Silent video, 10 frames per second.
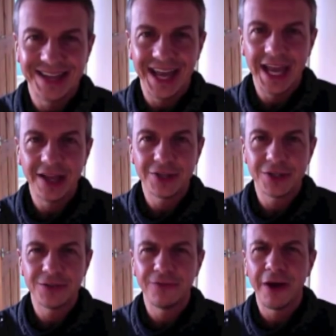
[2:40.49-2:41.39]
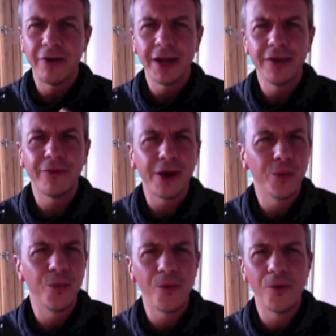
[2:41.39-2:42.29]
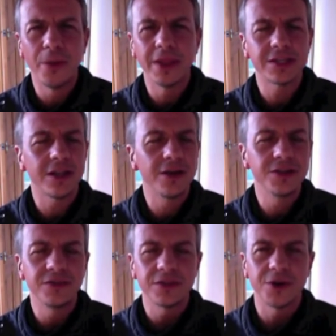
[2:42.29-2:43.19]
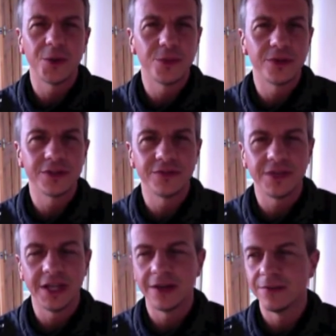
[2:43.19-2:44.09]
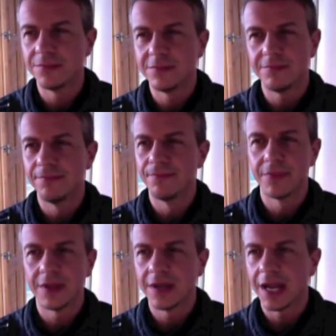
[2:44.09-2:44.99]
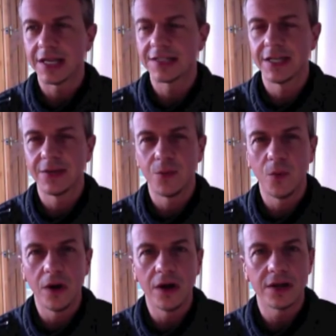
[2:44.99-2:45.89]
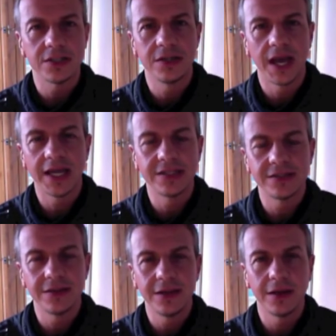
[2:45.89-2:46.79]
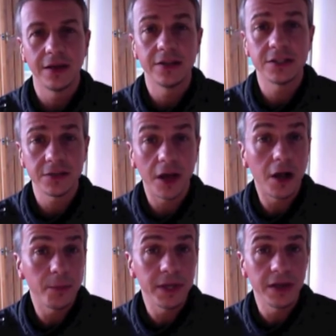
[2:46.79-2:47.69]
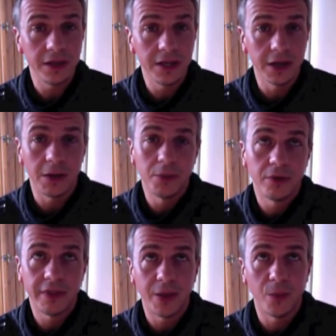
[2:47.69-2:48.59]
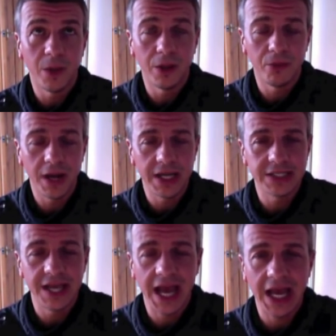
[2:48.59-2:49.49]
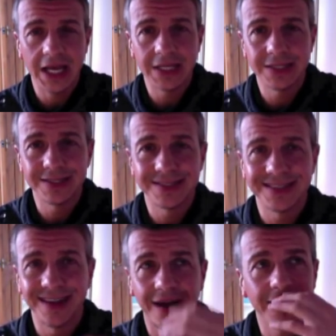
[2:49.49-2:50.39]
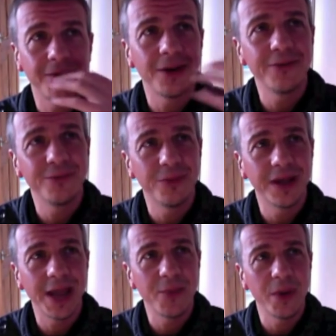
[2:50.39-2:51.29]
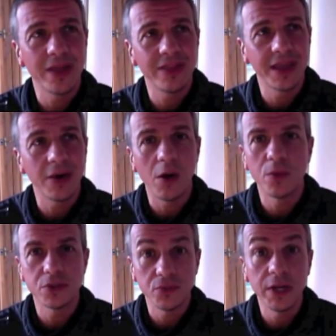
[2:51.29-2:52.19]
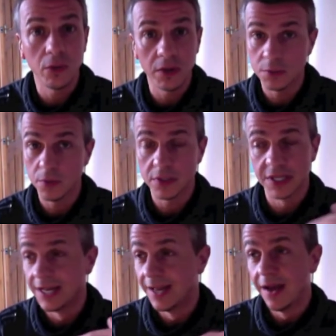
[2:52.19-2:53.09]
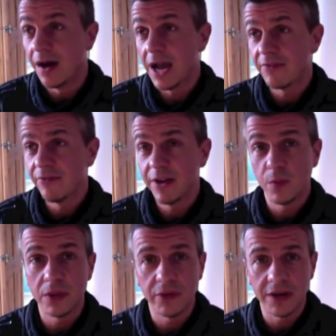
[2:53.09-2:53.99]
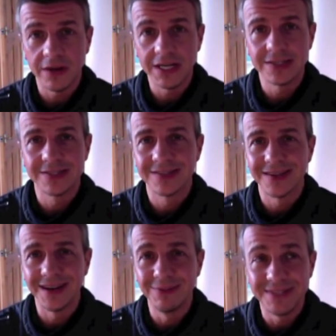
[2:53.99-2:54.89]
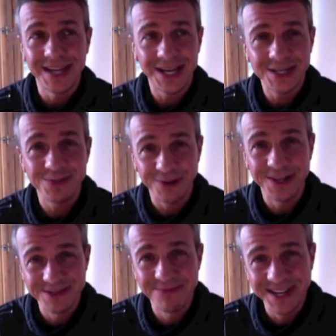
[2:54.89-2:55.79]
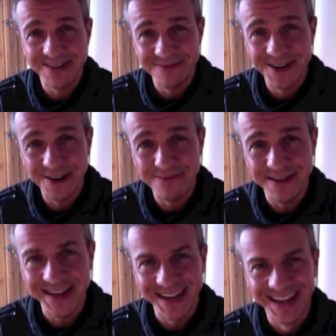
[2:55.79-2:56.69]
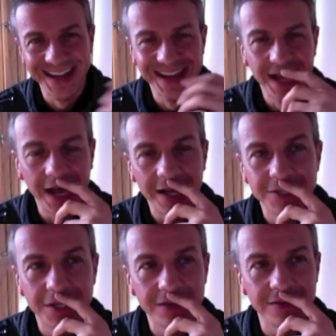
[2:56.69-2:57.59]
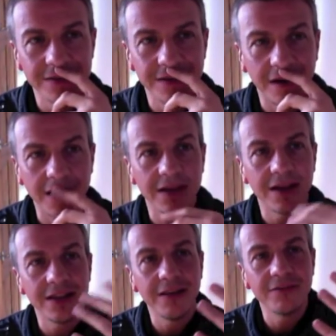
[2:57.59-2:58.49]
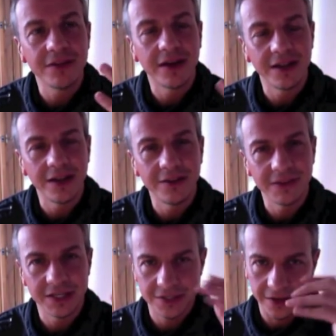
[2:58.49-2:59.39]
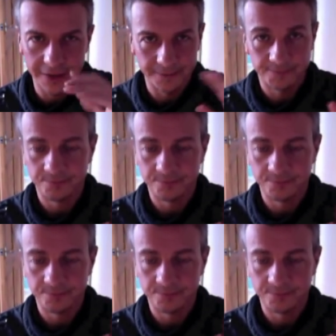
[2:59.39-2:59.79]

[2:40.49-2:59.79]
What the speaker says: it's just very, very warm, and there's loads of examples of classic works, and so I'll be I'm not that well read, and I kind of came away thinking I want to read all those books. I haven't read Wuthering Heights. I'm desperate to pick up a copy. So I love that style.